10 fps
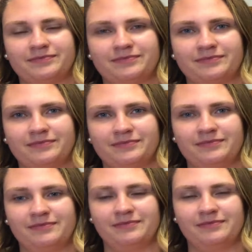
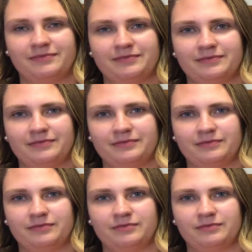
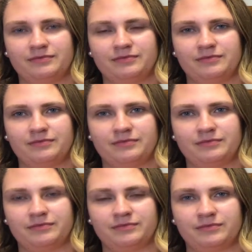
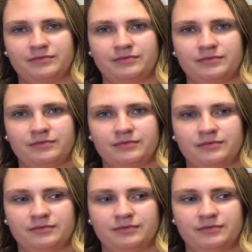
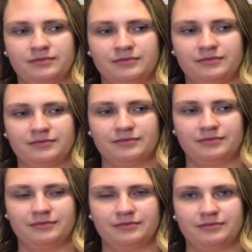
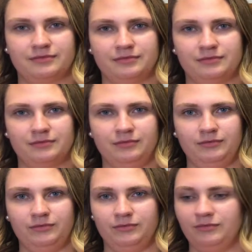
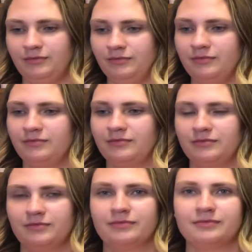
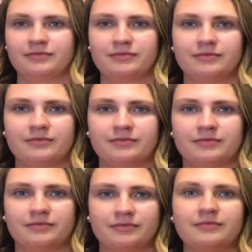
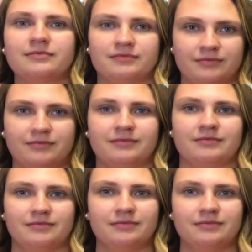(silent)